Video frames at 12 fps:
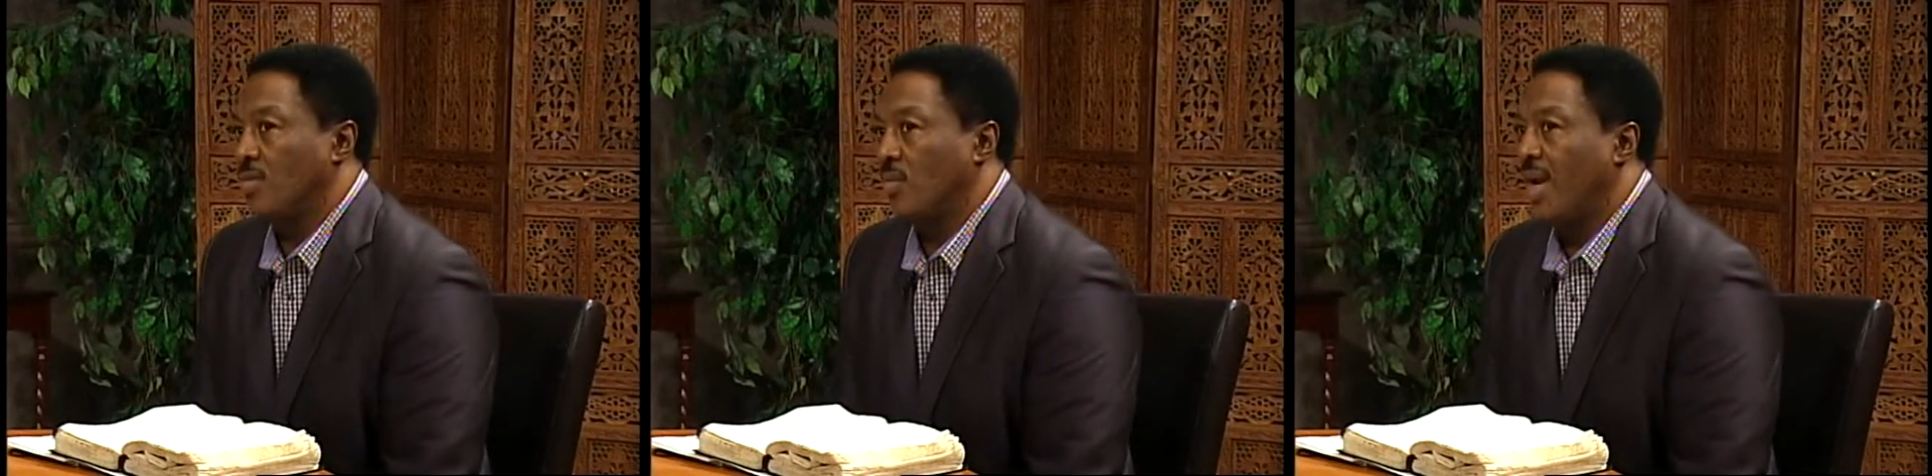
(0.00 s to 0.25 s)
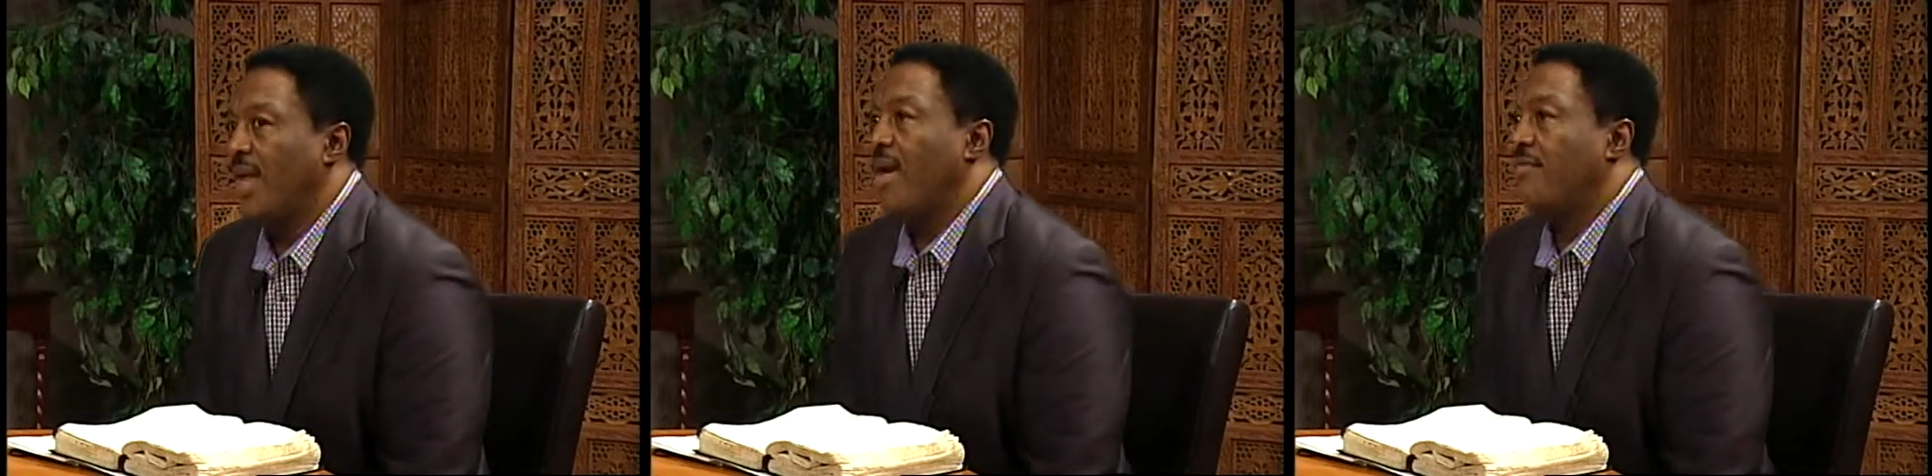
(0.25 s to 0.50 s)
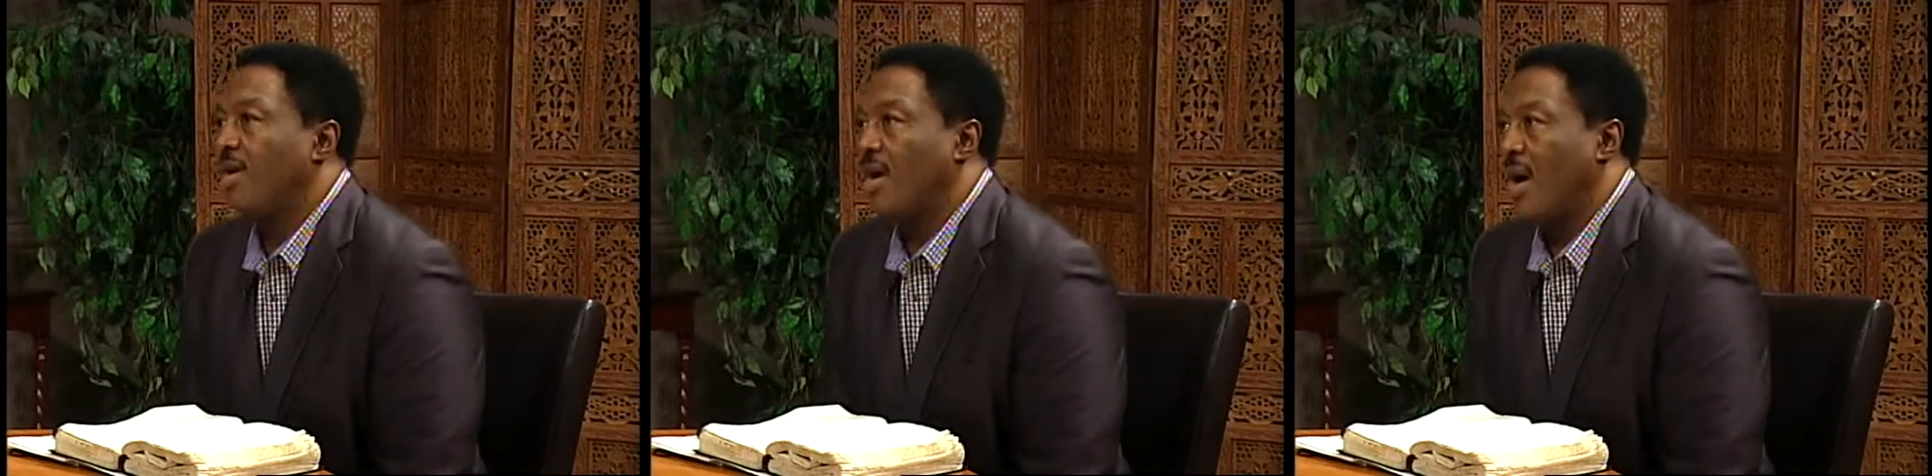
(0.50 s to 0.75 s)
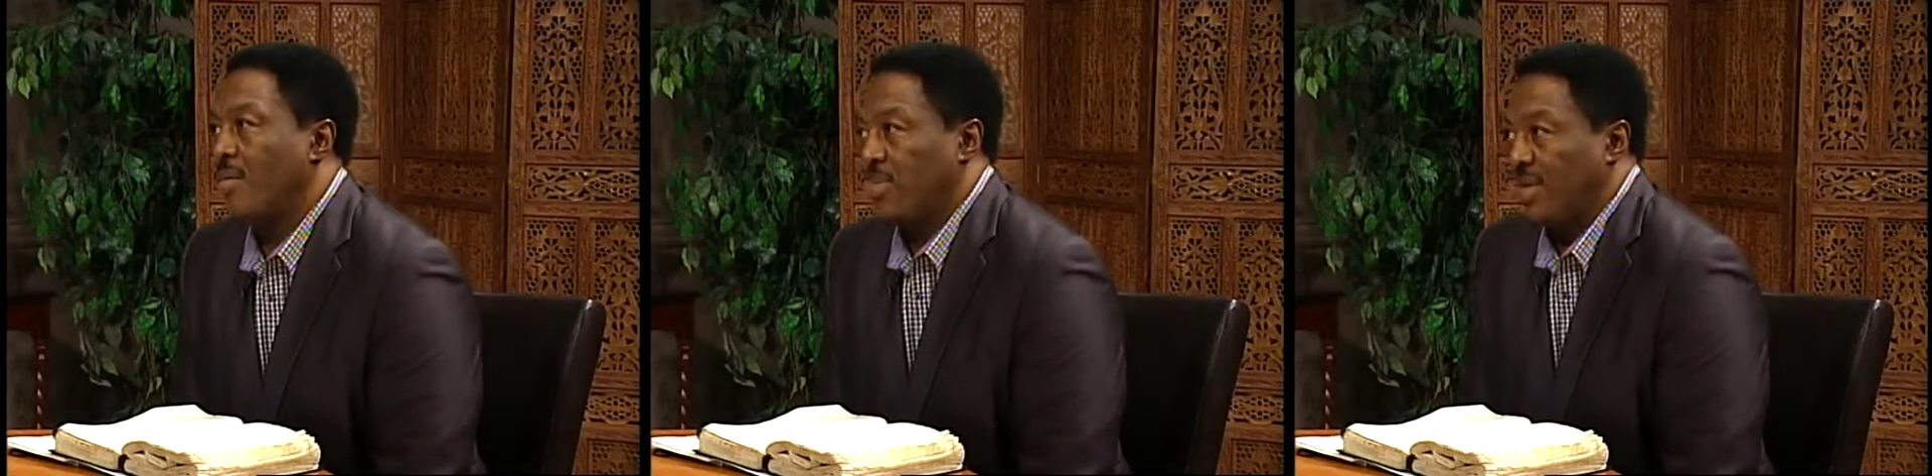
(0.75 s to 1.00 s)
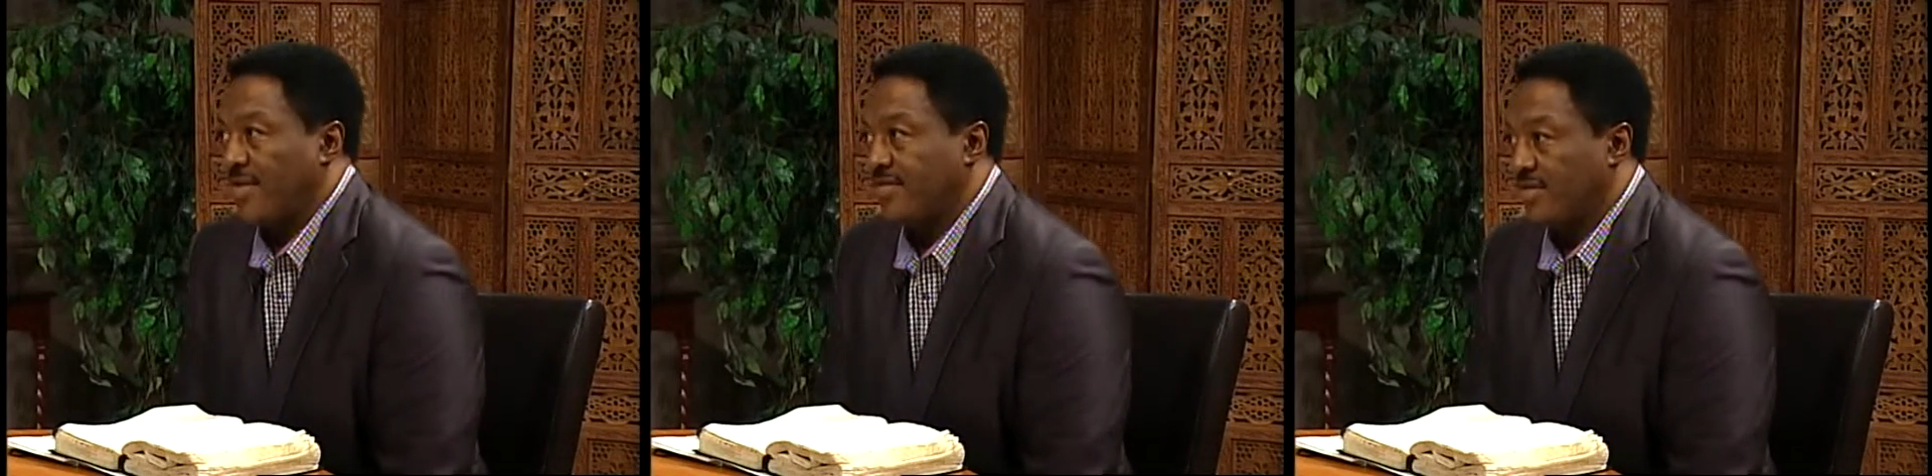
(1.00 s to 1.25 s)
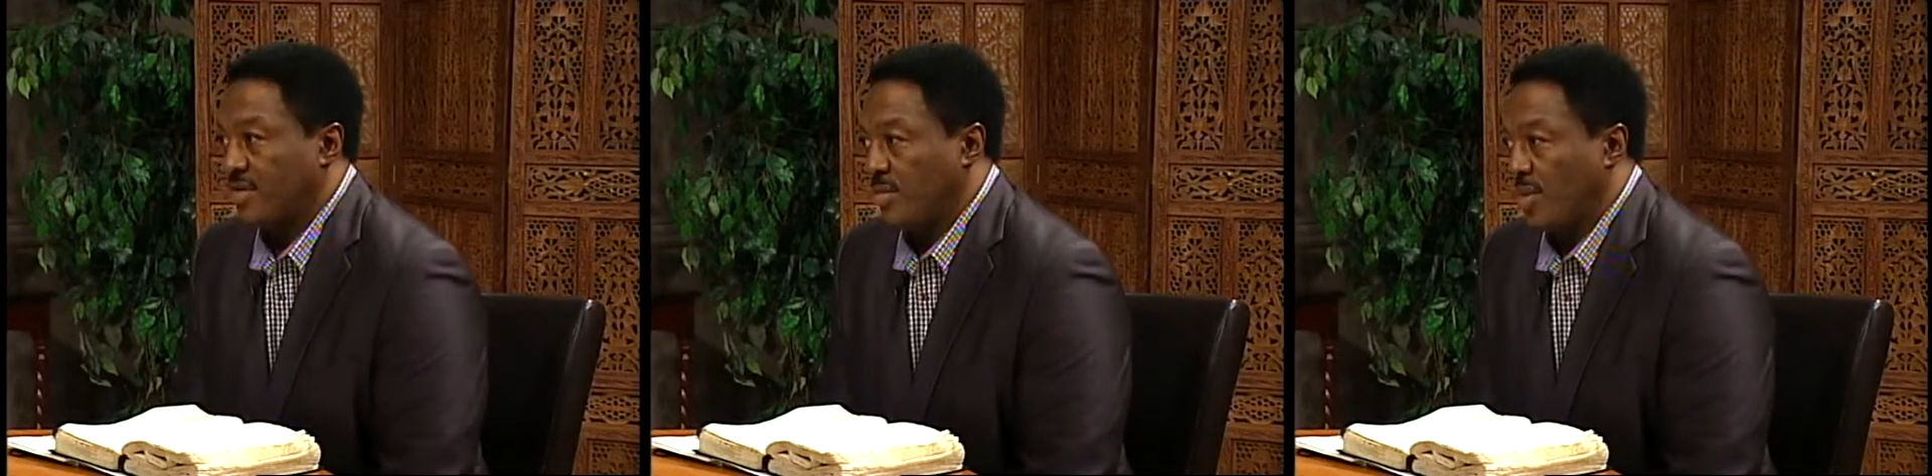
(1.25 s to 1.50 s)
whatever God
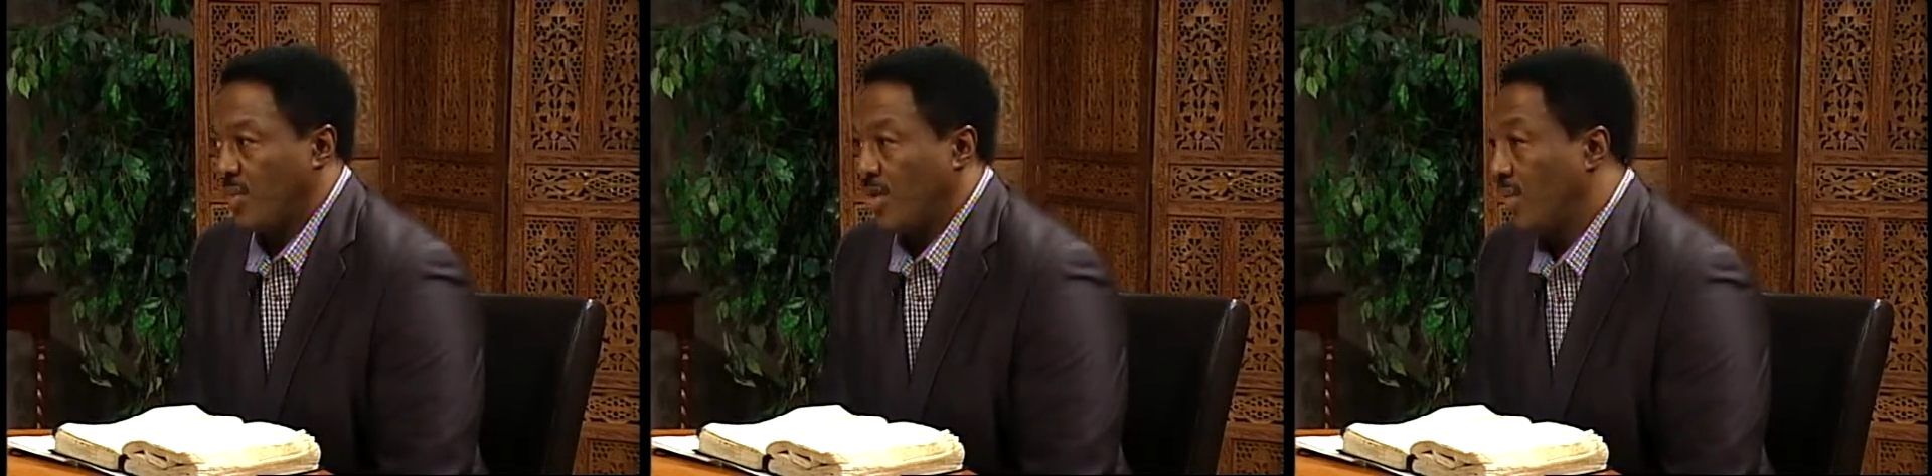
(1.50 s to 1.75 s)
blesses me with,